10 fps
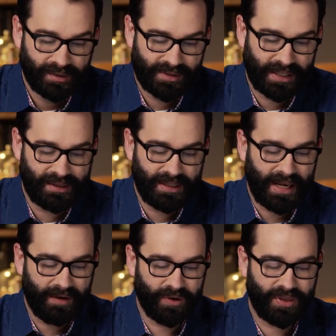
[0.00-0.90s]
This idea
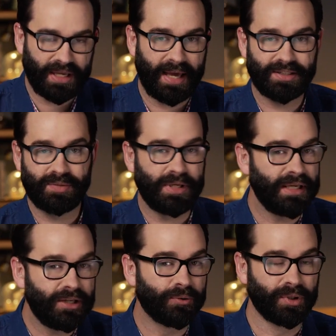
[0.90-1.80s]
that everything has to be
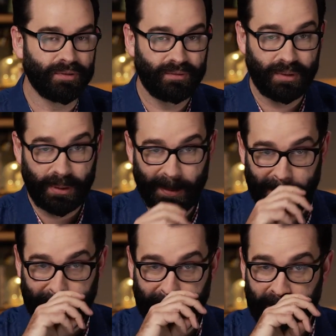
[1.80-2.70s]
equal.
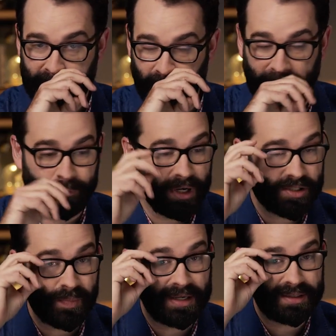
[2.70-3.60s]
You know, I
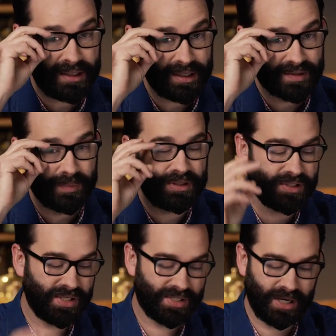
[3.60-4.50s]
raise my kids. I mean,
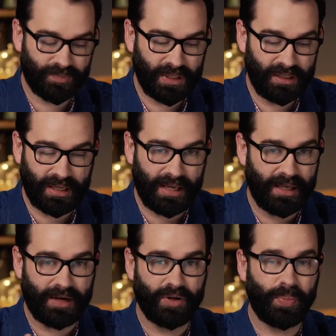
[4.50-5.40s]
this is something,
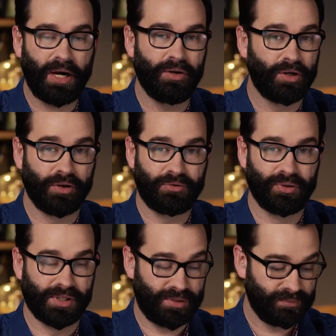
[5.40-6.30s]
and every parent you go
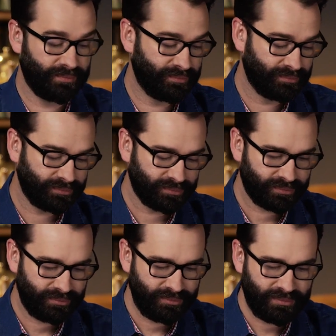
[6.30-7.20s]
through this
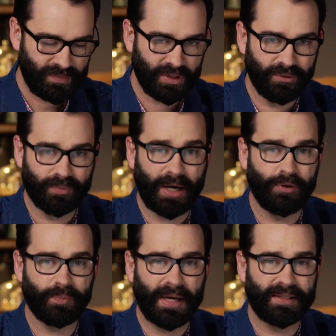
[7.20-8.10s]
with my
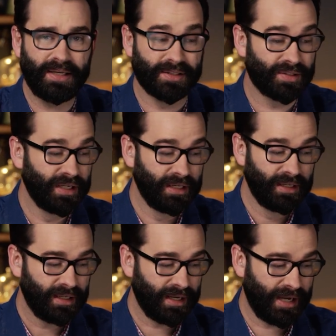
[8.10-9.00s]
with my kids
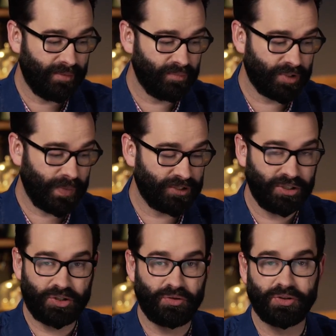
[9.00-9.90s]
um,
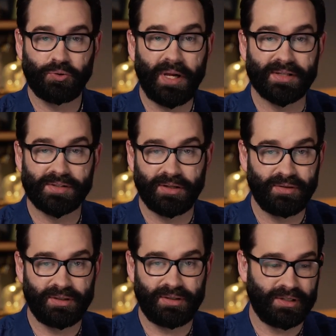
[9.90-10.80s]
especially the twins,
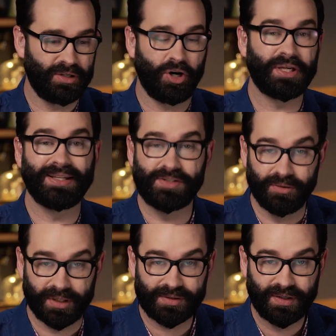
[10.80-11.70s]
and, and all kids
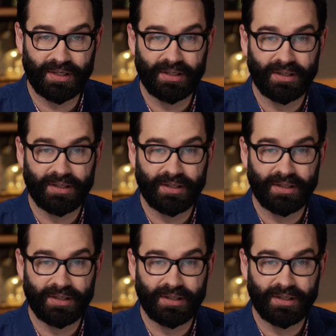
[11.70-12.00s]
do this.